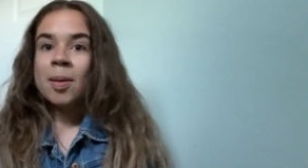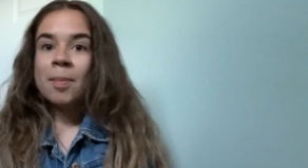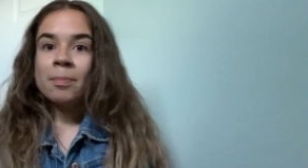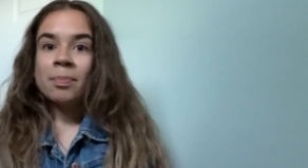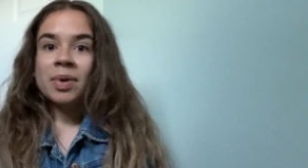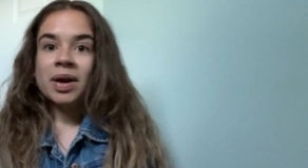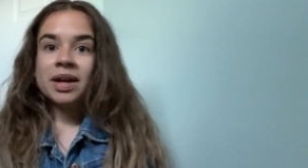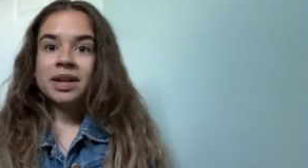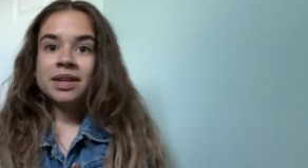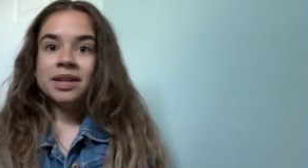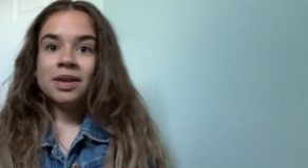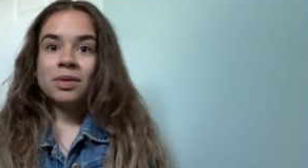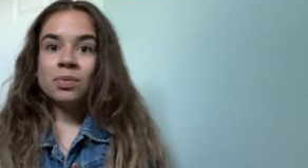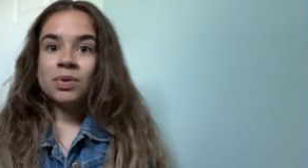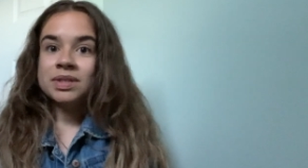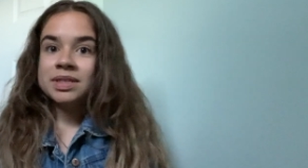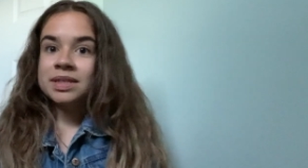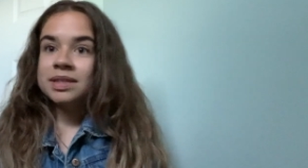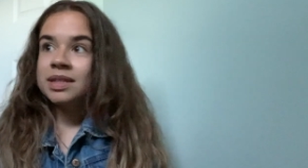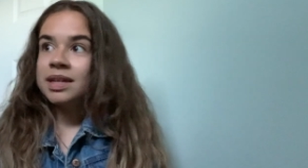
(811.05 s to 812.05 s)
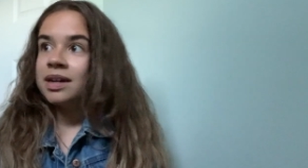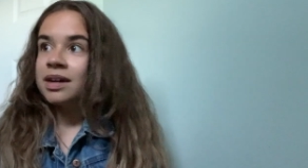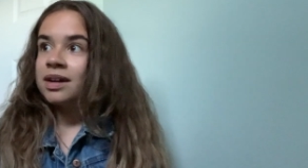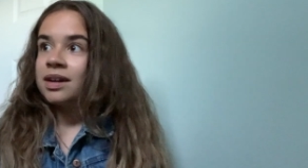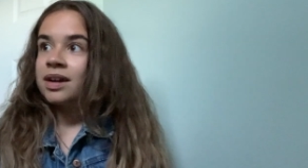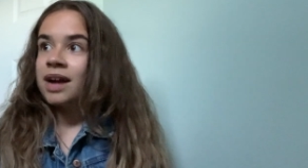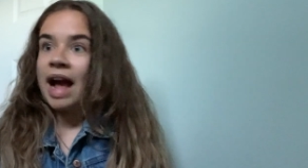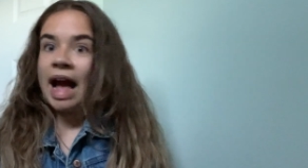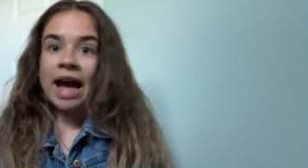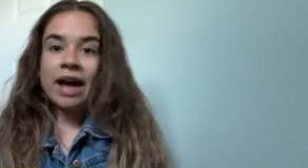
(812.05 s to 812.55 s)
but it wasn't
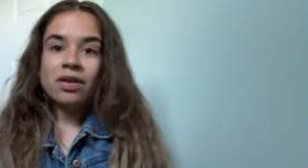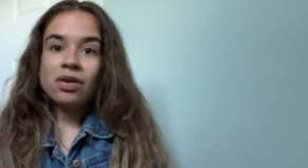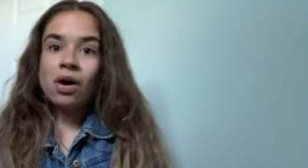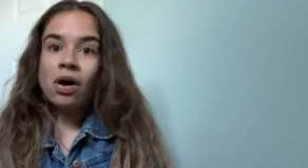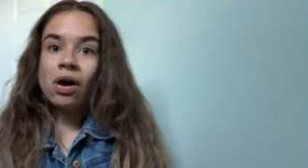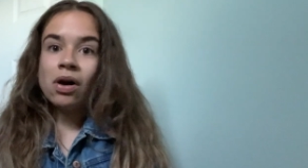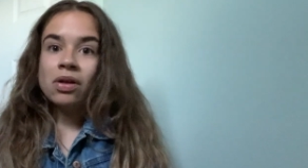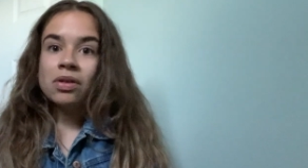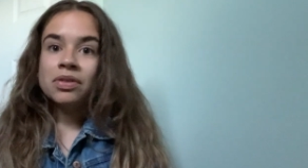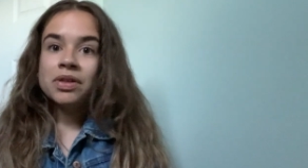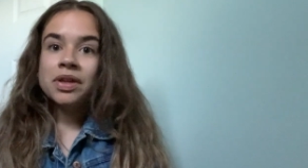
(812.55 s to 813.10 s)
there at all.